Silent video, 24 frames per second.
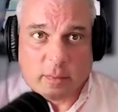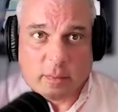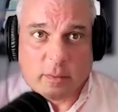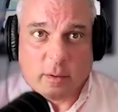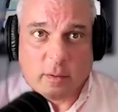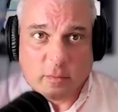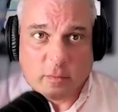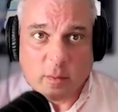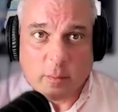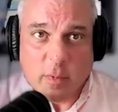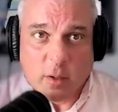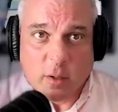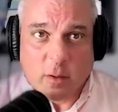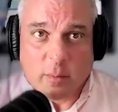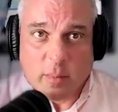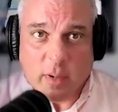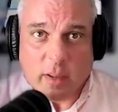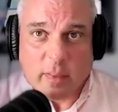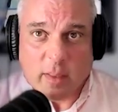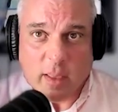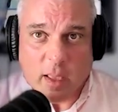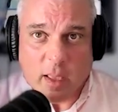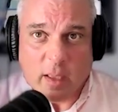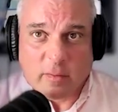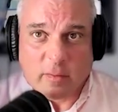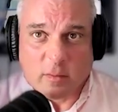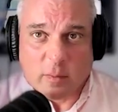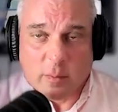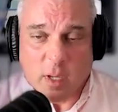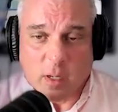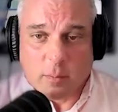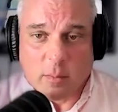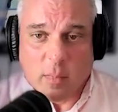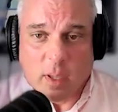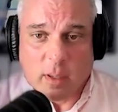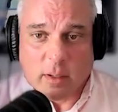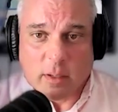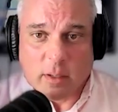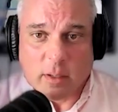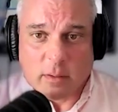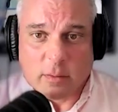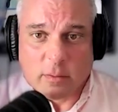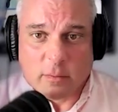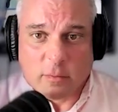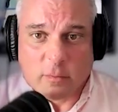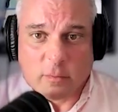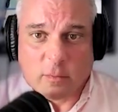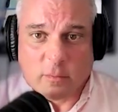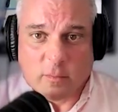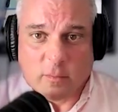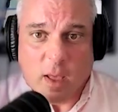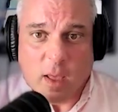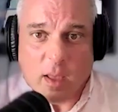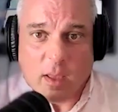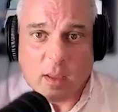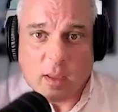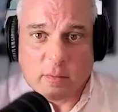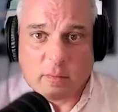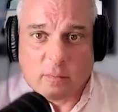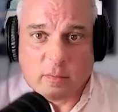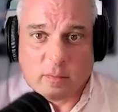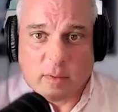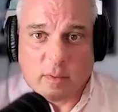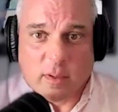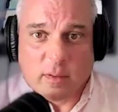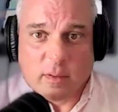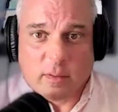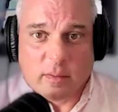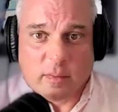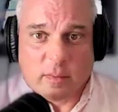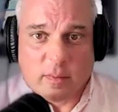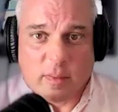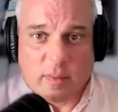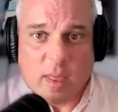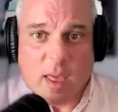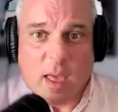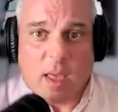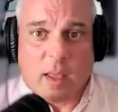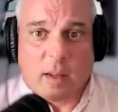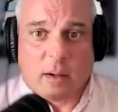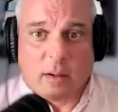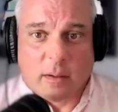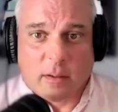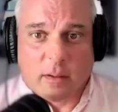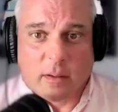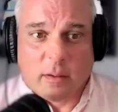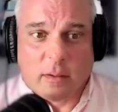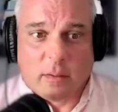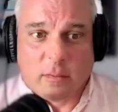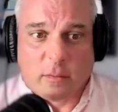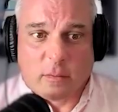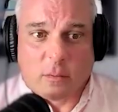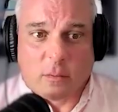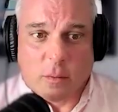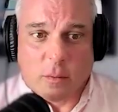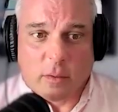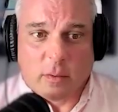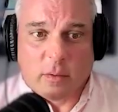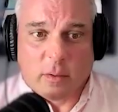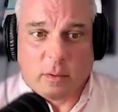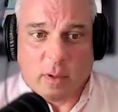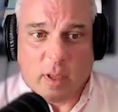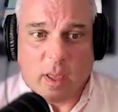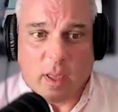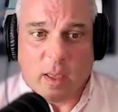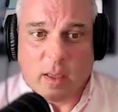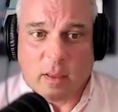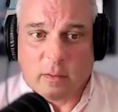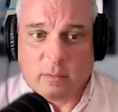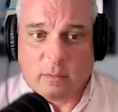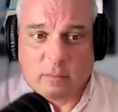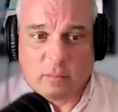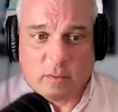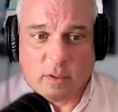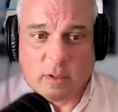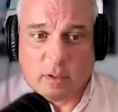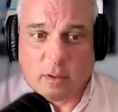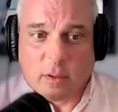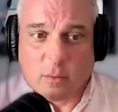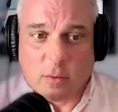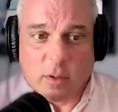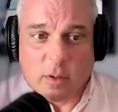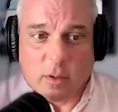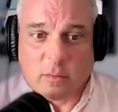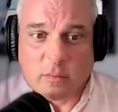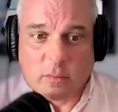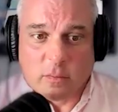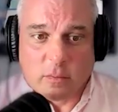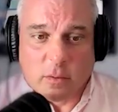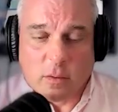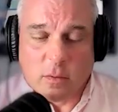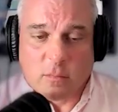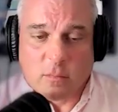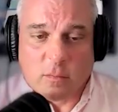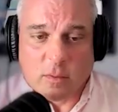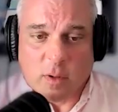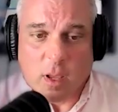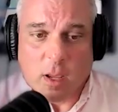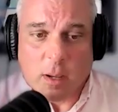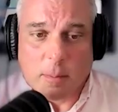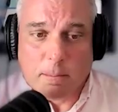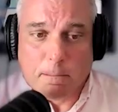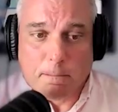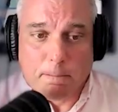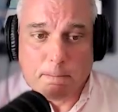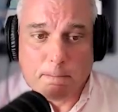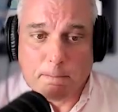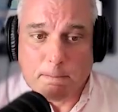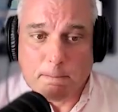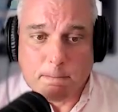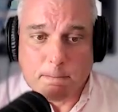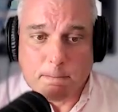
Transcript: like, there's a middleman that has to make money to survive. And that is going to have an increase over time.